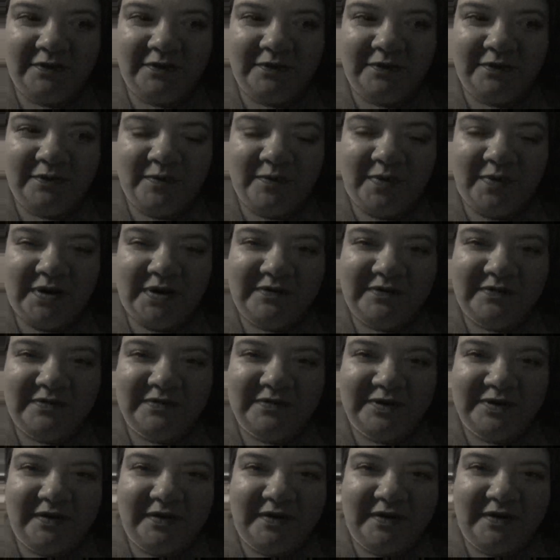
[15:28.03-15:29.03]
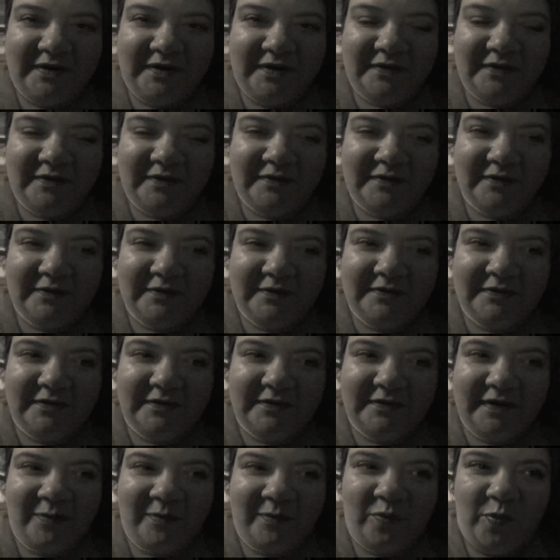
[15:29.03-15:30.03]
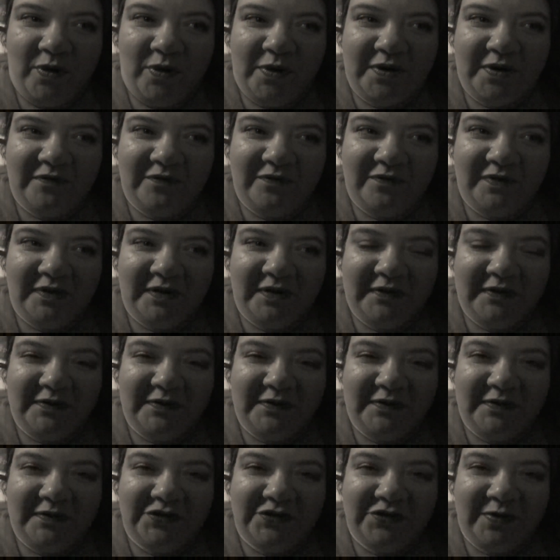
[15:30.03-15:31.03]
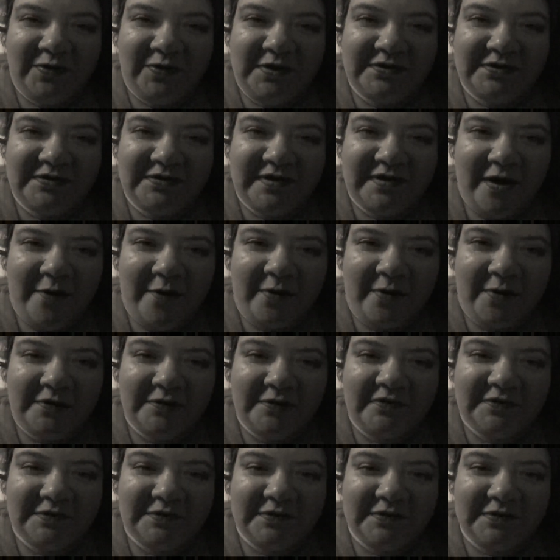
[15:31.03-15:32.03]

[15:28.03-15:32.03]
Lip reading: went up one of the twin towers,